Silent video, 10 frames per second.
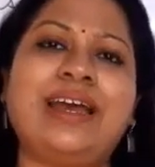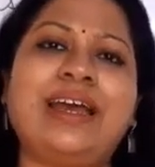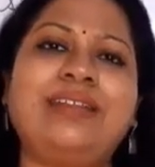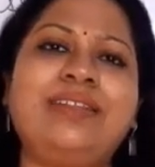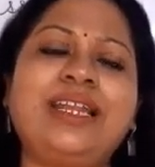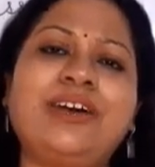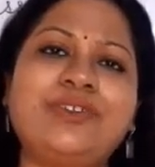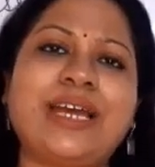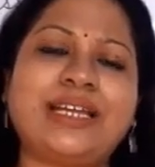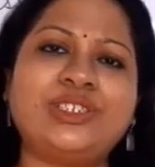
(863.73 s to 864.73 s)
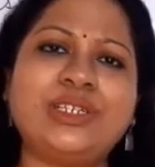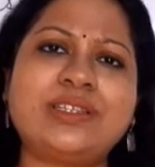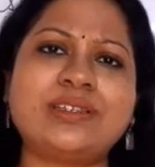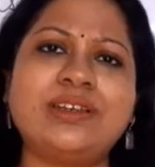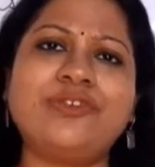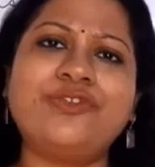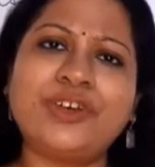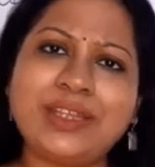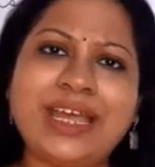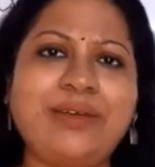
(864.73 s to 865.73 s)
and they love gadgets,
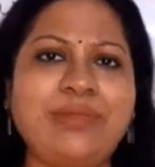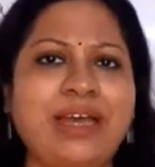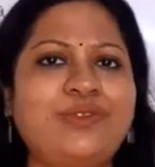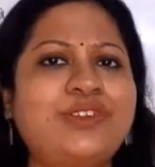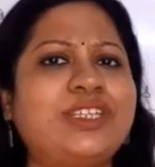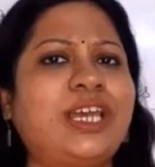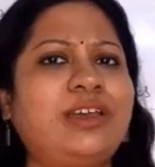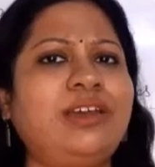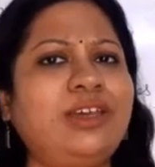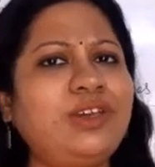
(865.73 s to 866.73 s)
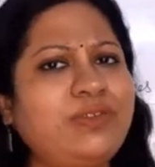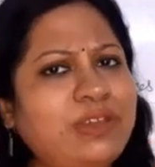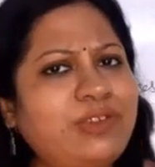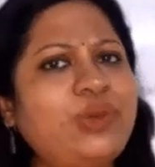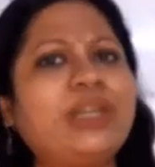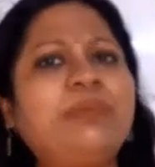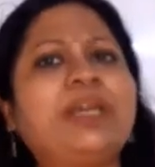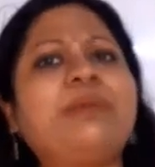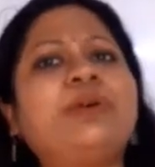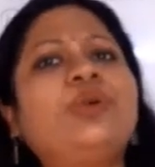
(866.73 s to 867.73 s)
for them I would say even you can
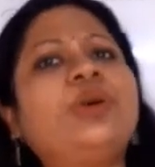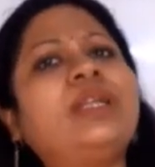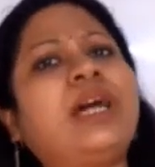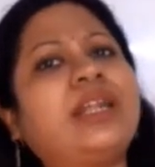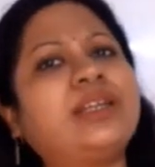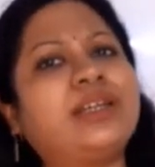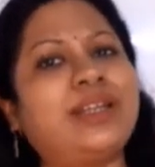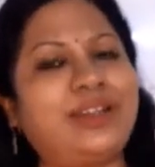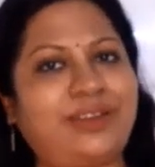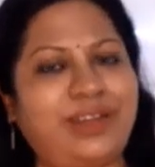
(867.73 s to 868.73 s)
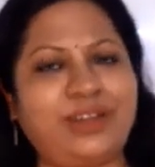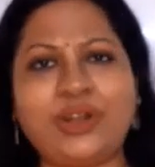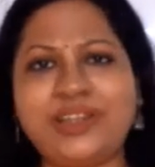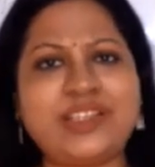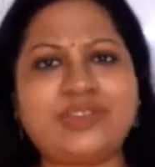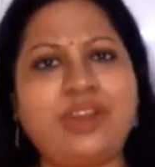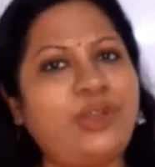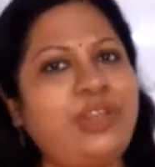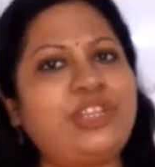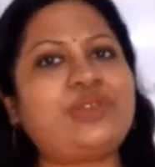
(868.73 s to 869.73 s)
pick up a Google article and read. Not necessarily
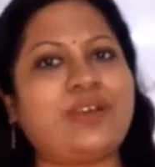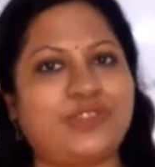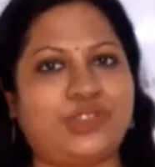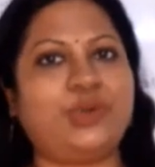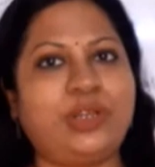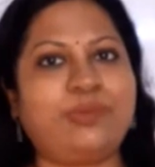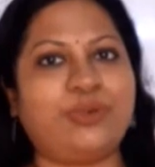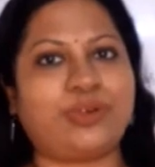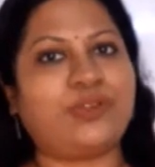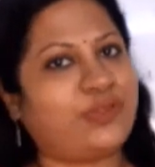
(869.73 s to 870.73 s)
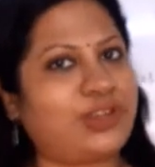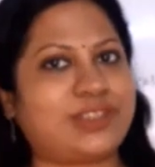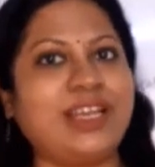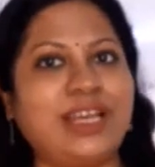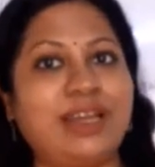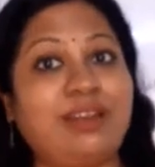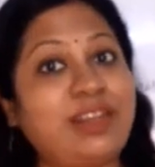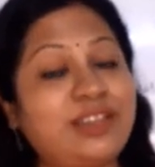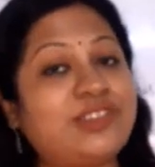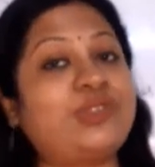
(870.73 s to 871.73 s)
you need to have a storybook. Of course,
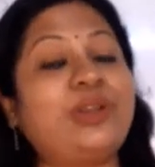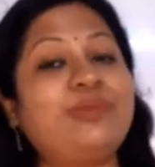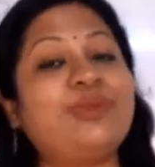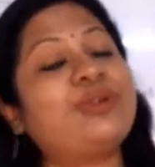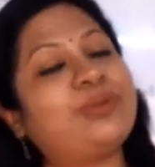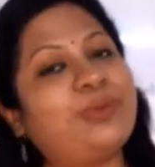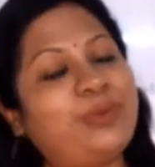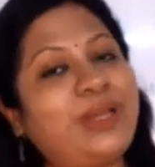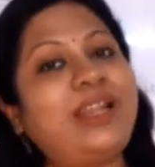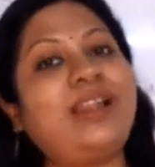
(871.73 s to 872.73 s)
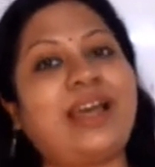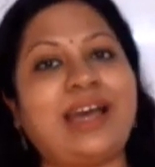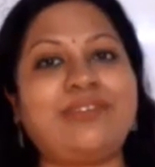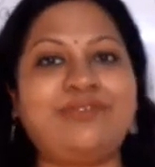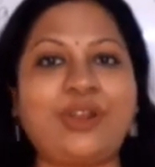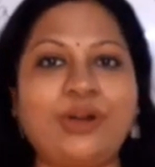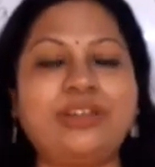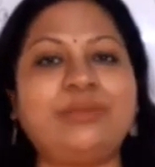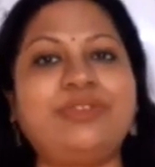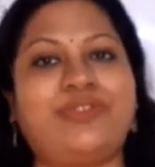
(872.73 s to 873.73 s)
reading a storybook will have
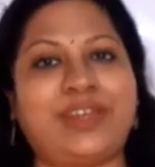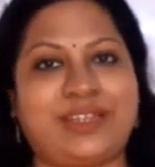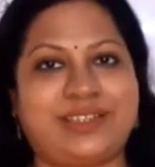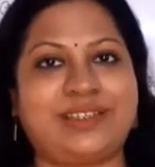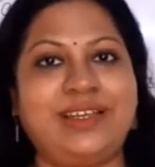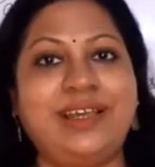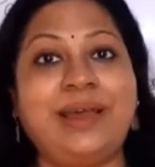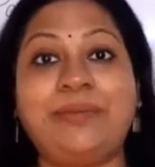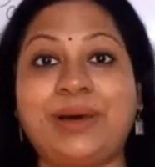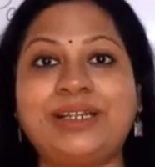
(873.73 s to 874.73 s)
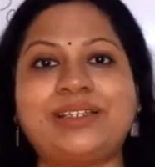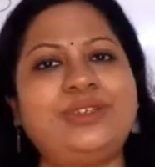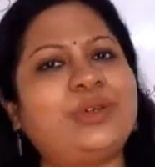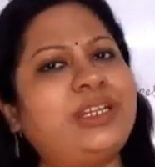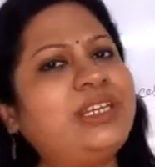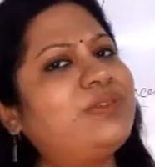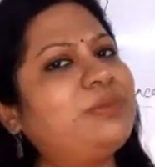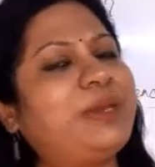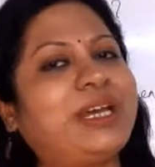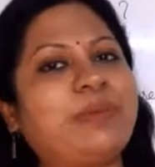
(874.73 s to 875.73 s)
long-term effects, but you can
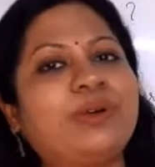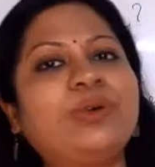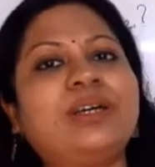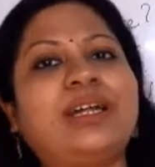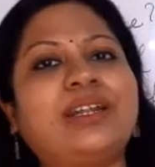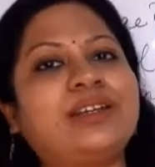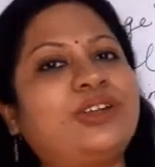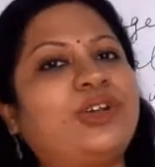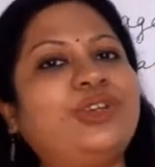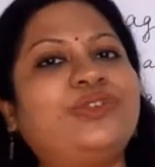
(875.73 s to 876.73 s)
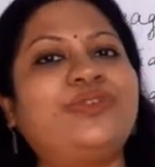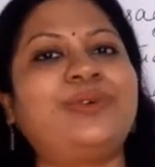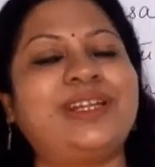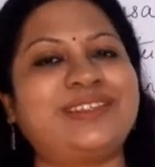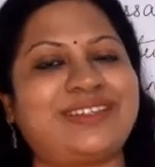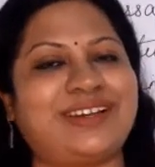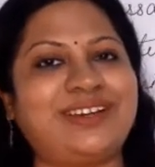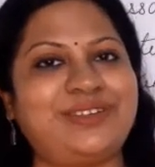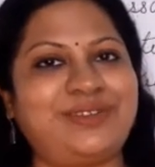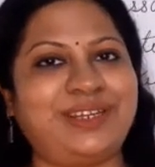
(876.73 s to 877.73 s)
even pick up a Google article on your phone and
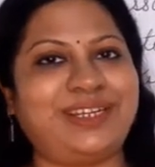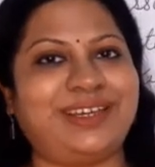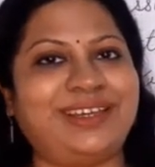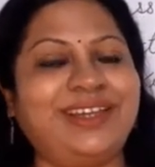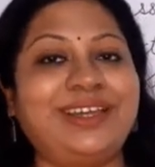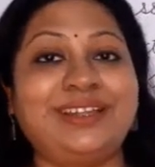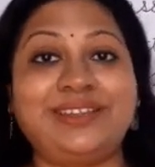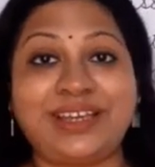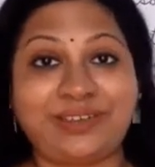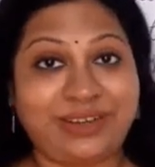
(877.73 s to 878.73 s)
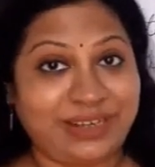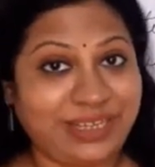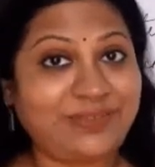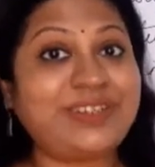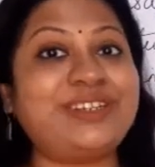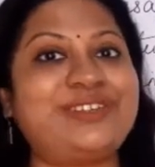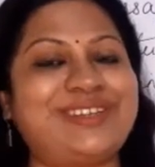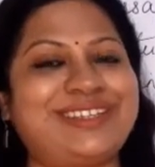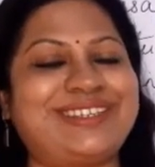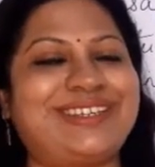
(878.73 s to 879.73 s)
start reading. They are even
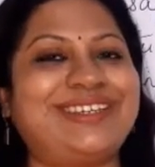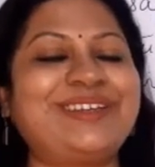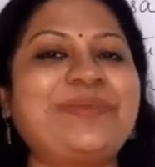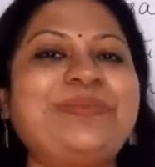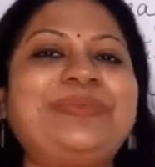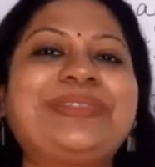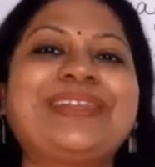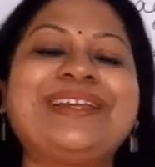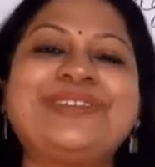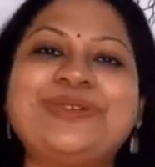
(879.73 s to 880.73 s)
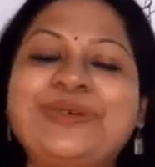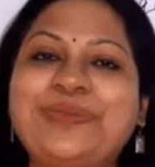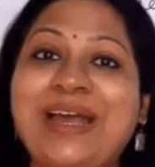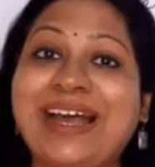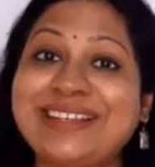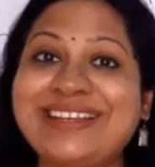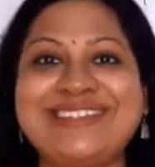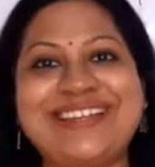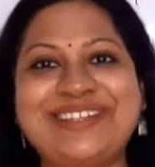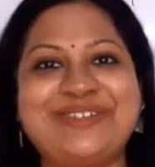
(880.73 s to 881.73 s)
interesting. So as I
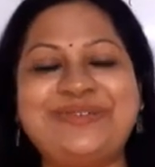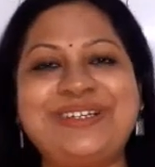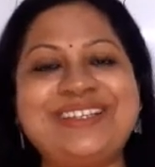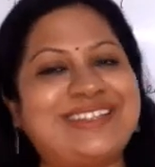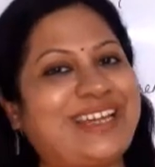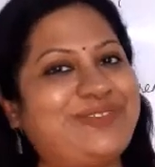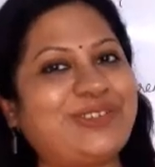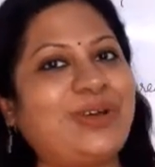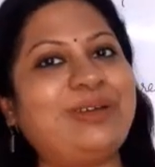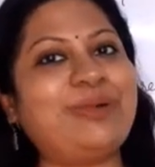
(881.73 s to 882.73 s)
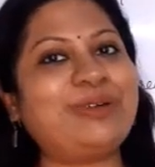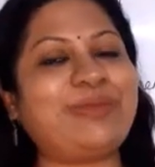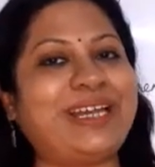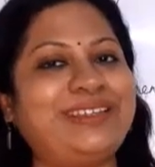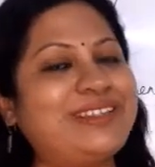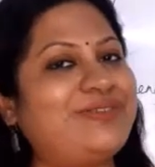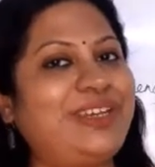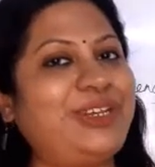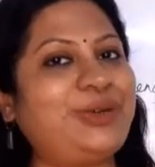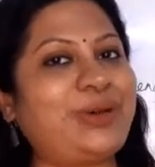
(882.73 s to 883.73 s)
said students, that was all about this
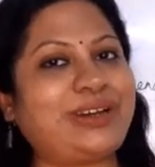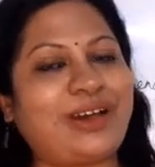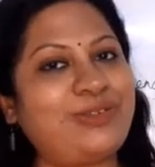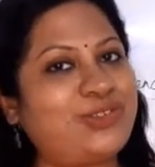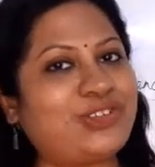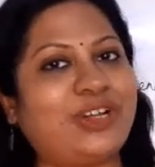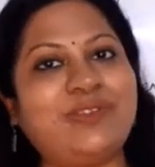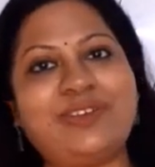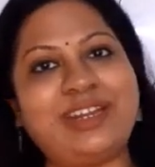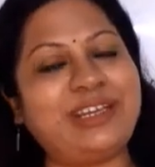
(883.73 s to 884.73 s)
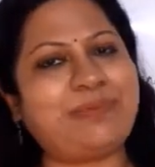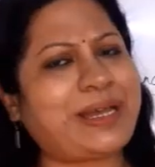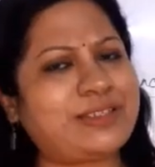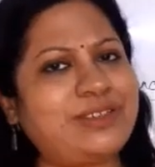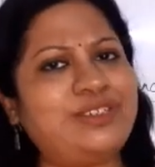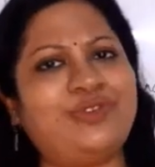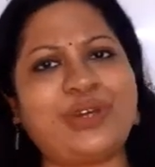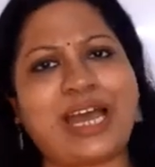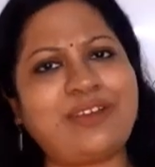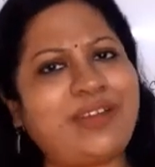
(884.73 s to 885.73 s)
video, how to solve a reading passage. If you
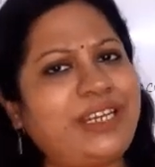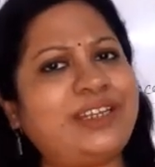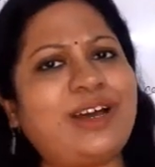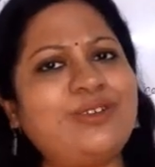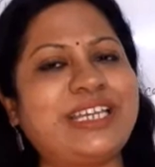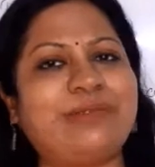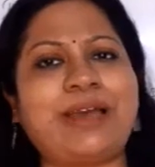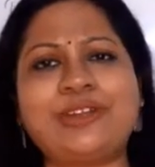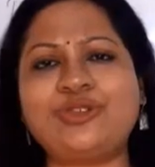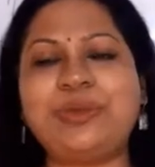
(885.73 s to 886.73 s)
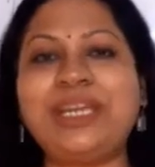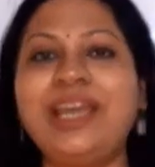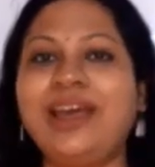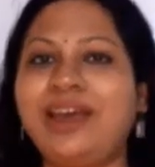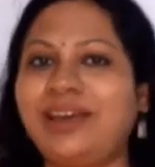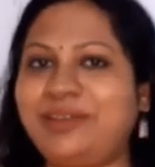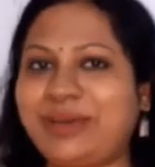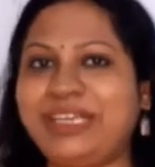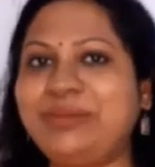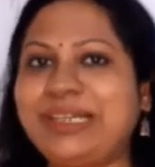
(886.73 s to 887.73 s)
have any doubts, get back to me in
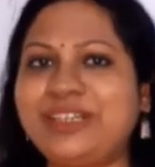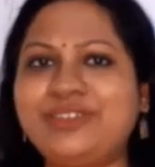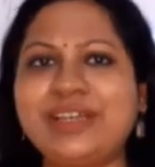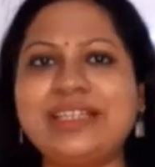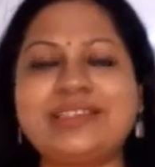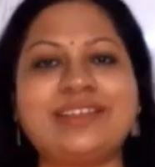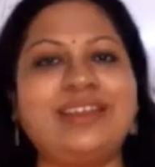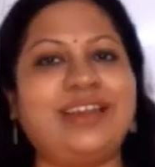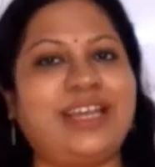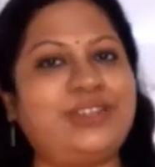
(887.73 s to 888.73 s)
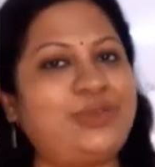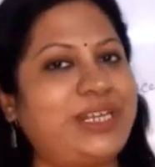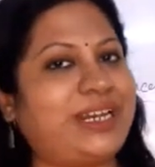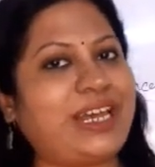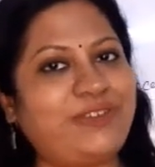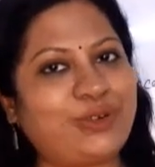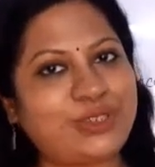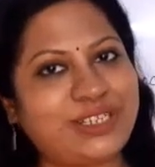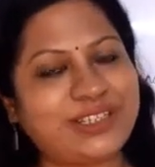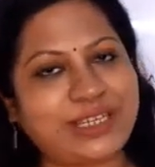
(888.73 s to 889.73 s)
my email address. I do take live
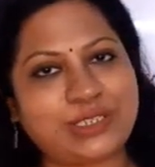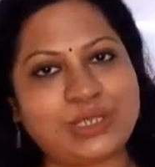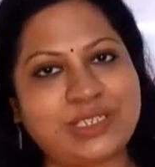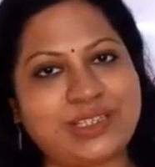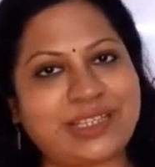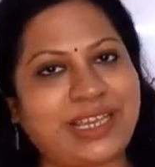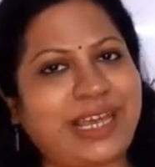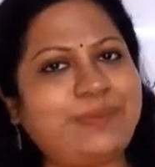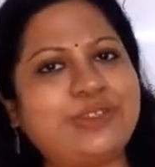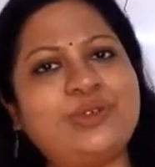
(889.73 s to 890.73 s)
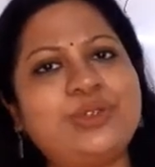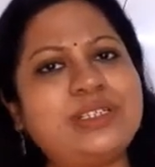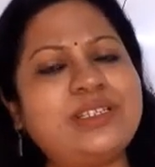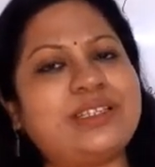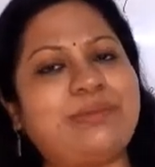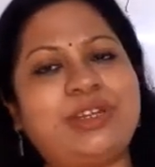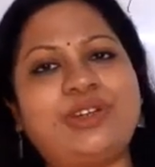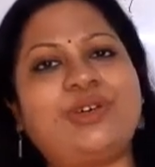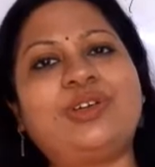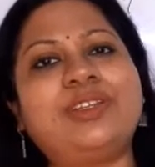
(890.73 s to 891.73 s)
coaching sessions, I help students, I
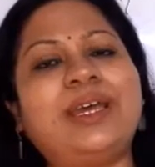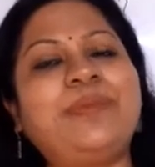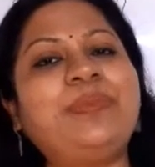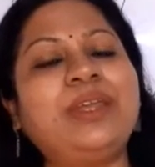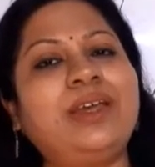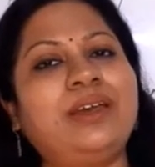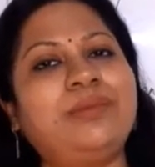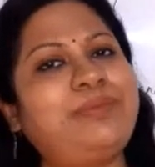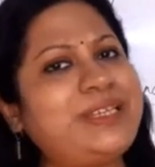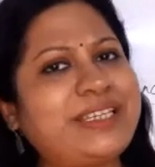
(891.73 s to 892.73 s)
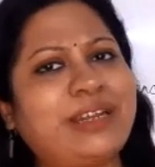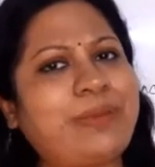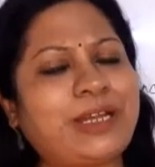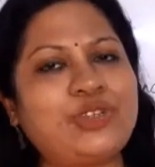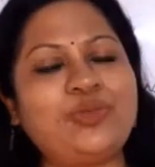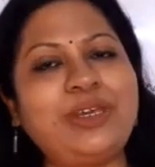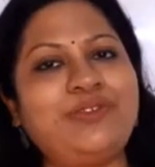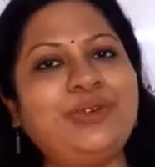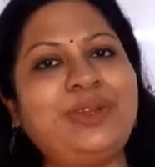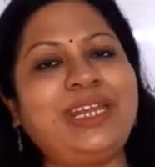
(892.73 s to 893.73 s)
mentor them. Please get back to me
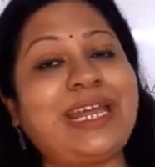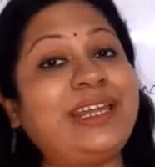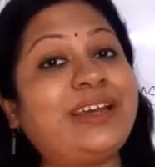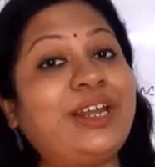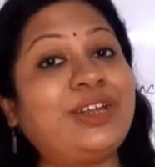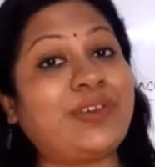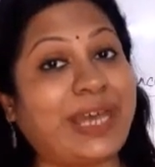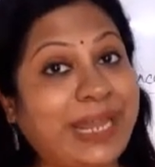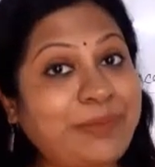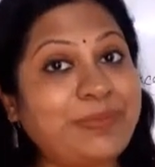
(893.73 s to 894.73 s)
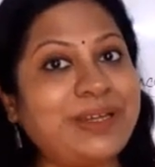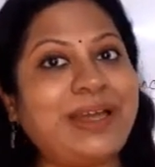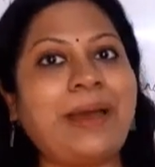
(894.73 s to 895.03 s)
if you need any kind of help.